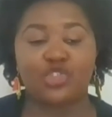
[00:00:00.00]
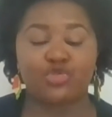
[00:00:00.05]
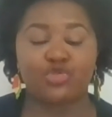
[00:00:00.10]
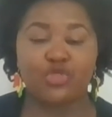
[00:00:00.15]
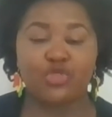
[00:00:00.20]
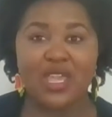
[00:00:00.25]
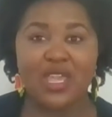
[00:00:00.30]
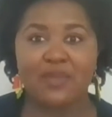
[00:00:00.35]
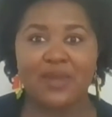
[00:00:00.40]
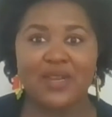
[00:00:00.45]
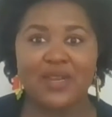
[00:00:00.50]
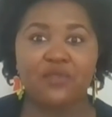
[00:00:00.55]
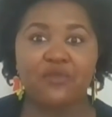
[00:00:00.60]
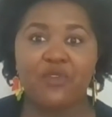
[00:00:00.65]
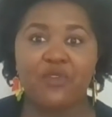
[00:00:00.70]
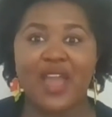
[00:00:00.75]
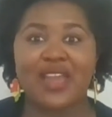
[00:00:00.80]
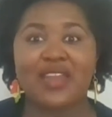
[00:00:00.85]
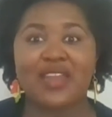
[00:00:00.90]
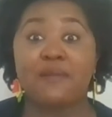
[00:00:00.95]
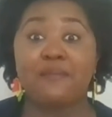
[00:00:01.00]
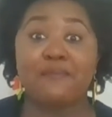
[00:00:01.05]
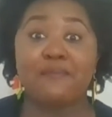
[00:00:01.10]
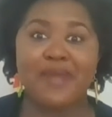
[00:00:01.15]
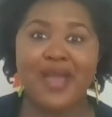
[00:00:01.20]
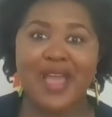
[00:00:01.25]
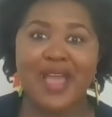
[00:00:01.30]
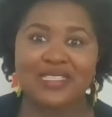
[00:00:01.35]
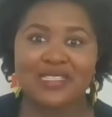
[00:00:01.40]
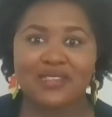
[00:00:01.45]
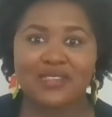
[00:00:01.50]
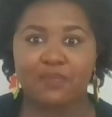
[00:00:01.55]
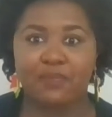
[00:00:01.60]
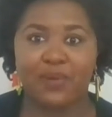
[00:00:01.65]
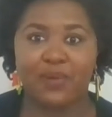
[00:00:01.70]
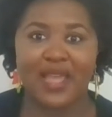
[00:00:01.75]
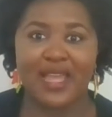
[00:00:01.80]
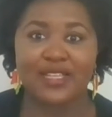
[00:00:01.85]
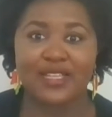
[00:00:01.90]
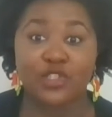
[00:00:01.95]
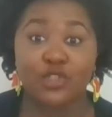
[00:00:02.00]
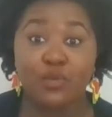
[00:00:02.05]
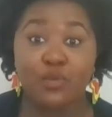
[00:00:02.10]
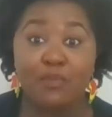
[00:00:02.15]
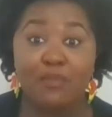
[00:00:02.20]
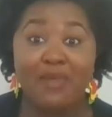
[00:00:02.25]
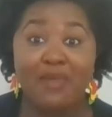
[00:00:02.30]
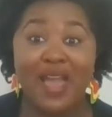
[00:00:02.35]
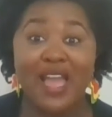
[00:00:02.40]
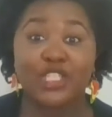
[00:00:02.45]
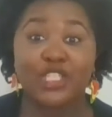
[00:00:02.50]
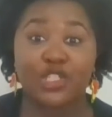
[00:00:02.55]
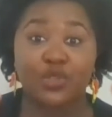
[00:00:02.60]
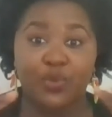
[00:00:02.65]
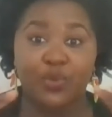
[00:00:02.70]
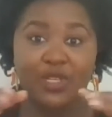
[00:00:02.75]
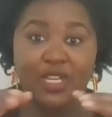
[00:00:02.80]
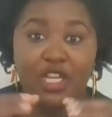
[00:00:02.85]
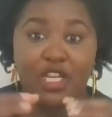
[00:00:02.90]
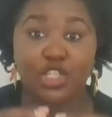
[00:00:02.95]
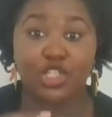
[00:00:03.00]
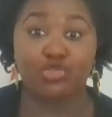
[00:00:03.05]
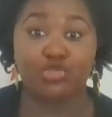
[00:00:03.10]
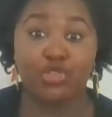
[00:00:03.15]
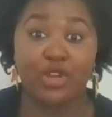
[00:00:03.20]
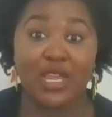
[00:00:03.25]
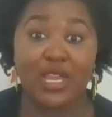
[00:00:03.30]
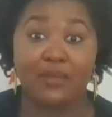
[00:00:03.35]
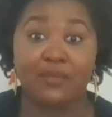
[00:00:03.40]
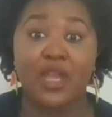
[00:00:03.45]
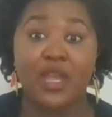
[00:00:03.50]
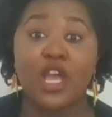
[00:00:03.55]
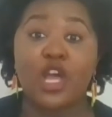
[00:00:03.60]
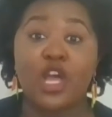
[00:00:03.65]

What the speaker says: dream and then write a master plan to match it with that dream